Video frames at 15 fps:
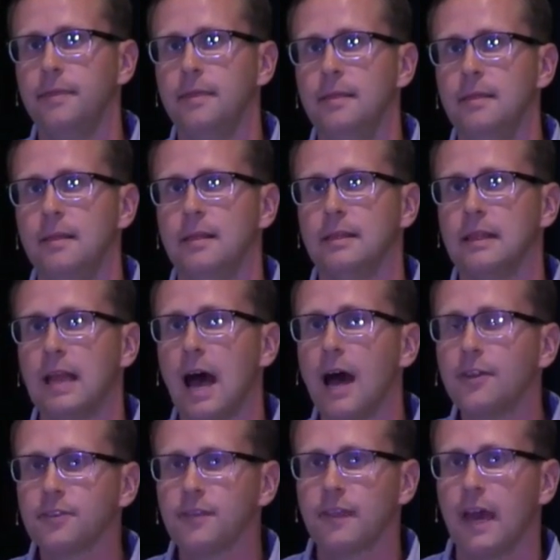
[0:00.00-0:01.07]

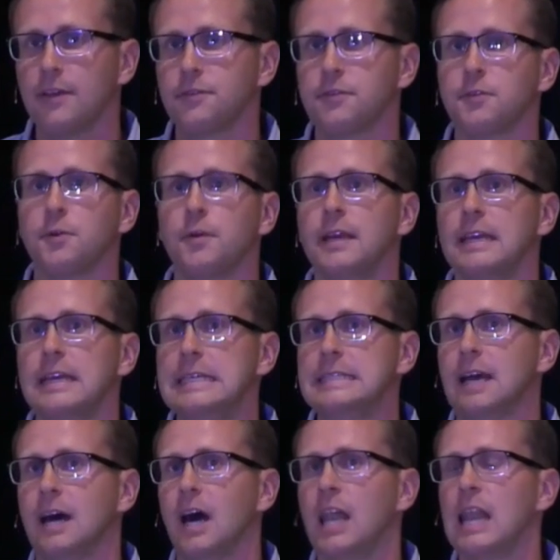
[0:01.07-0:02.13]
lots of that story is
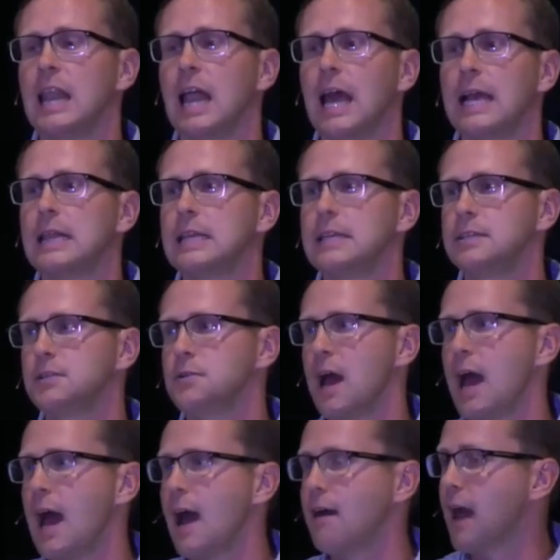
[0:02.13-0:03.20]
unlikely to
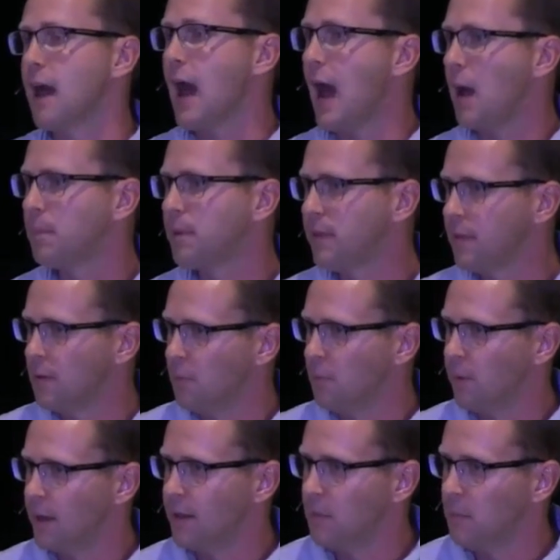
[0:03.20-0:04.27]
have happened the
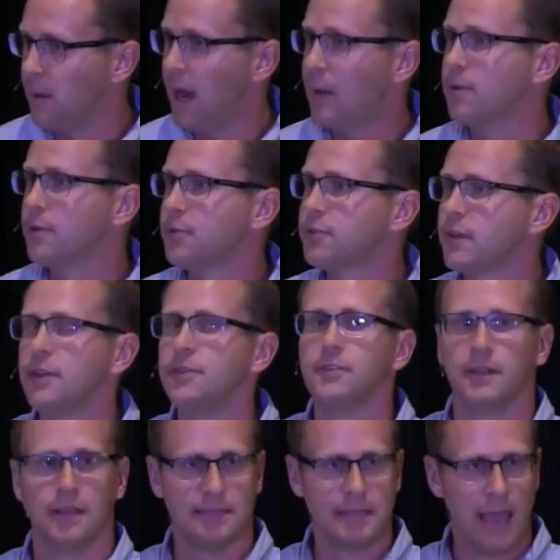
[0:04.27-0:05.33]
way the Bible says
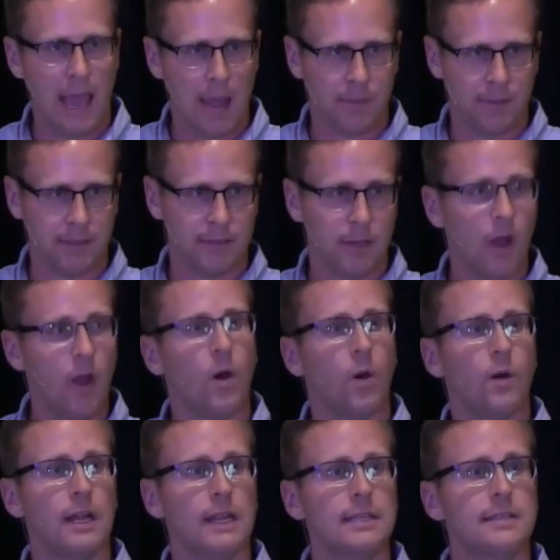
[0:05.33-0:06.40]
it has happened.
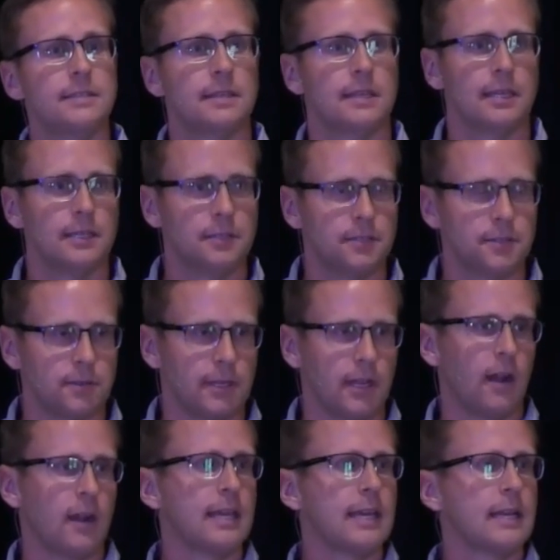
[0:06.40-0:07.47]
Or at least history,
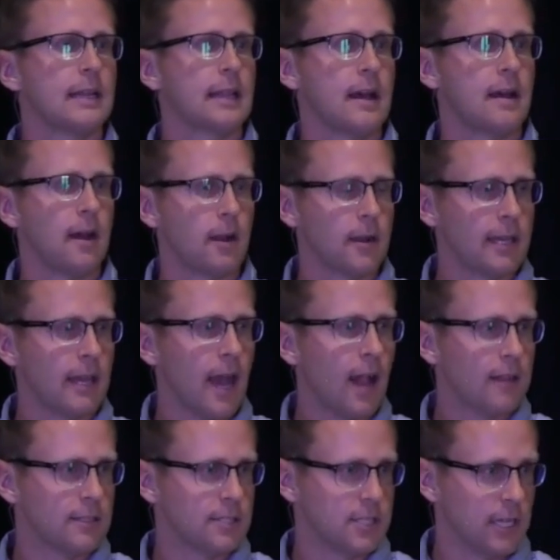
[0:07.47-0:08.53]

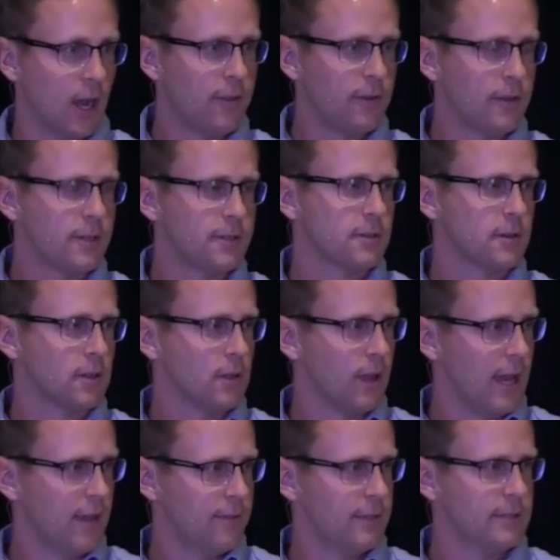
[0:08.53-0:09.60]
archaeology, other historical
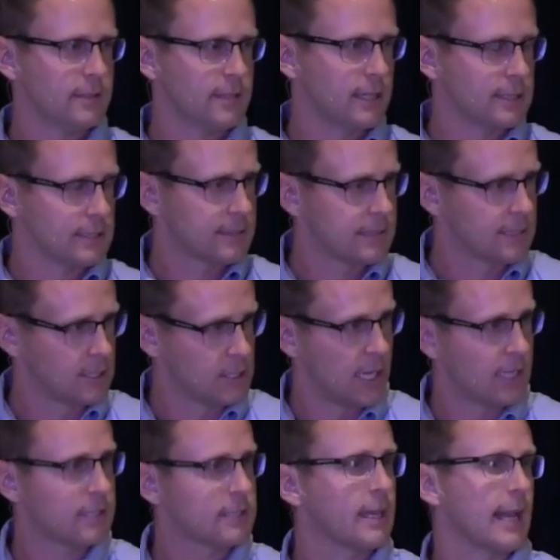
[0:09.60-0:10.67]
evidence doesn't
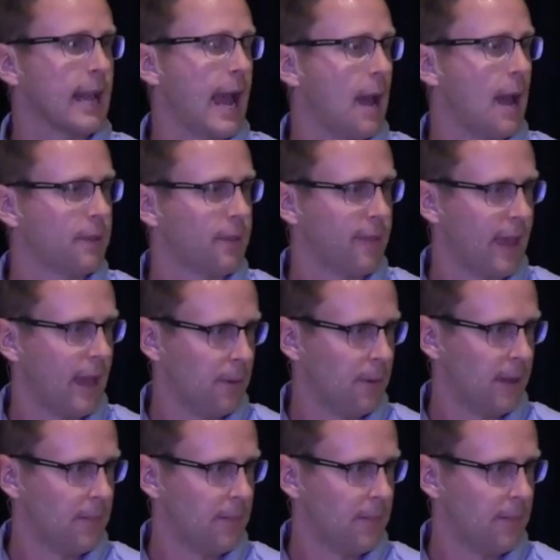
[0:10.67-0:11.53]
suggest that it happened that way.